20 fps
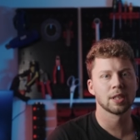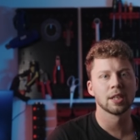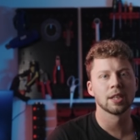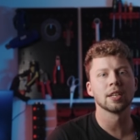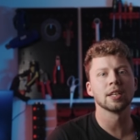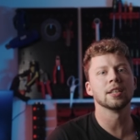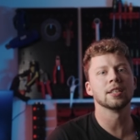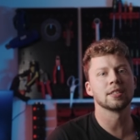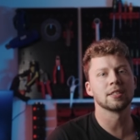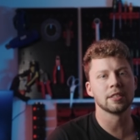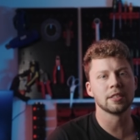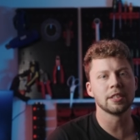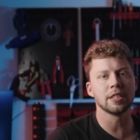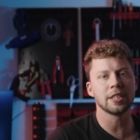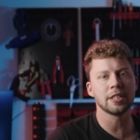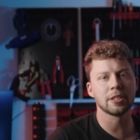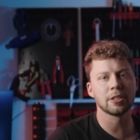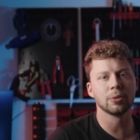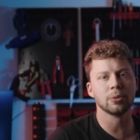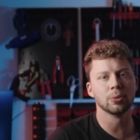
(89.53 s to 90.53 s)
It's a neat
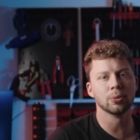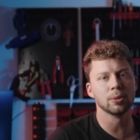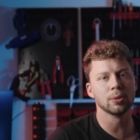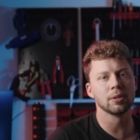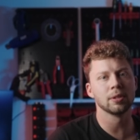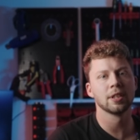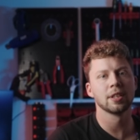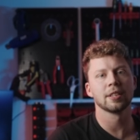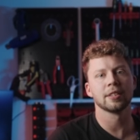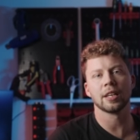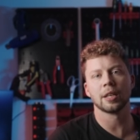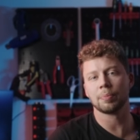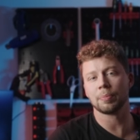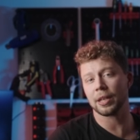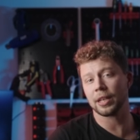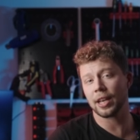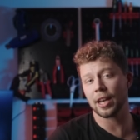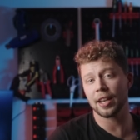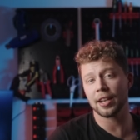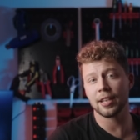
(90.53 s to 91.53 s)
tool that
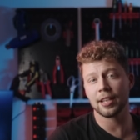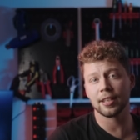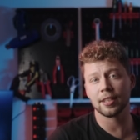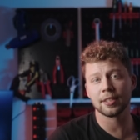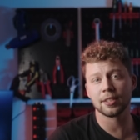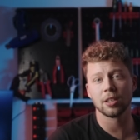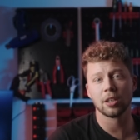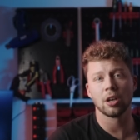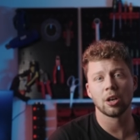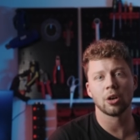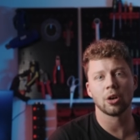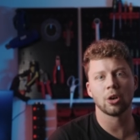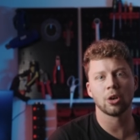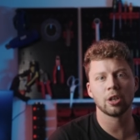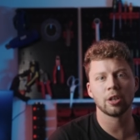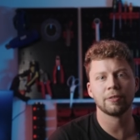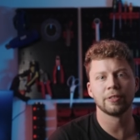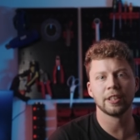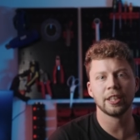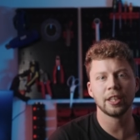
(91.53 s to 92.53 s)
mechanics, or
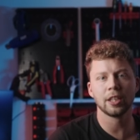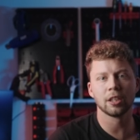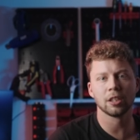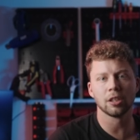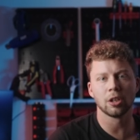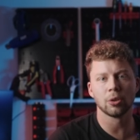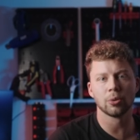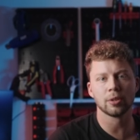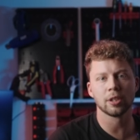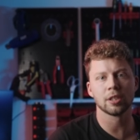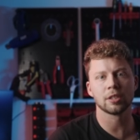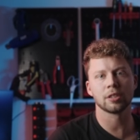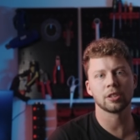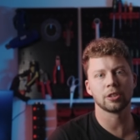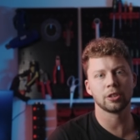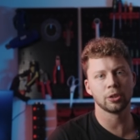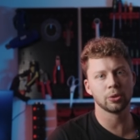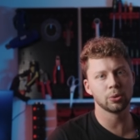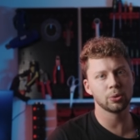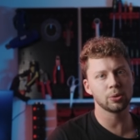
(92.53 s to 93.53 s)
vehicle owners
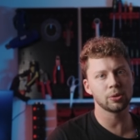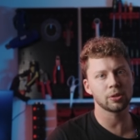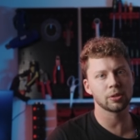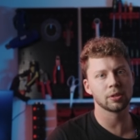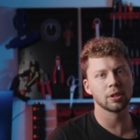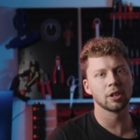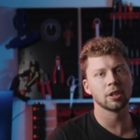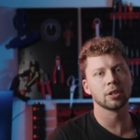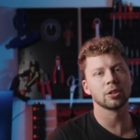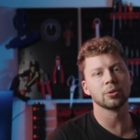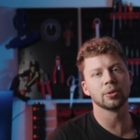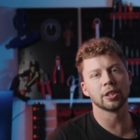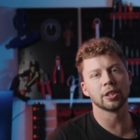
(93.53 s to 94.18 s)
use to